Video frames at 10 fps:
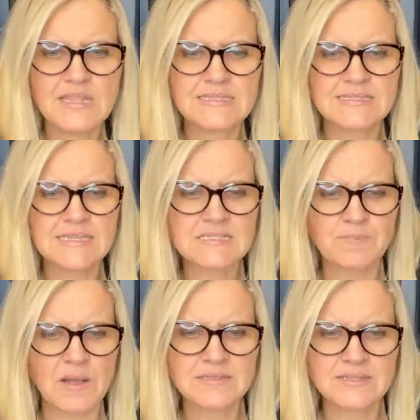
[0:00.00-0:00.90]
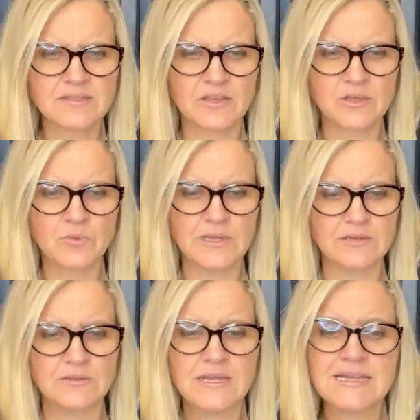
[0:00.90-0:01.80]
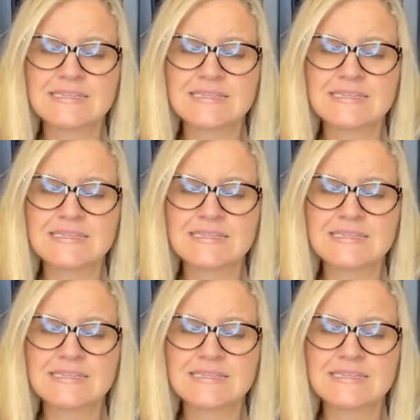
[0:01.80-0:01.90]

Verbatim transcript: Six bucks at the Goodwill.